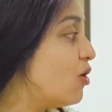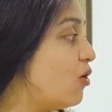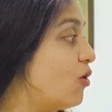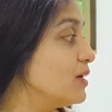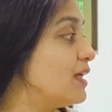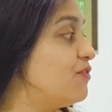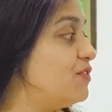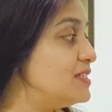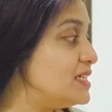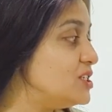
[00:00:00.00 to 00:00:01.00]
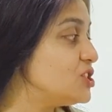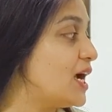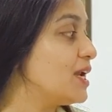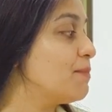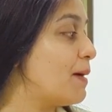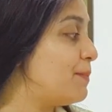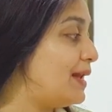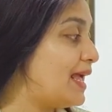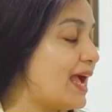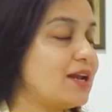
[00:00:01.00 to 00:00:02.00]
on if we see giant
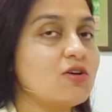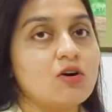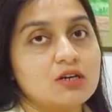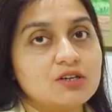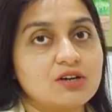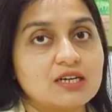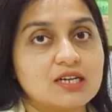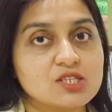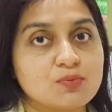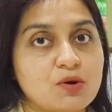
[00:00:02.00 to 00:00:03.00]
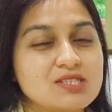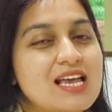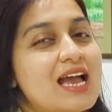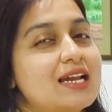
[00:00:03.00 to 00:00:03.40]
papillae and Horner-Tranta spots,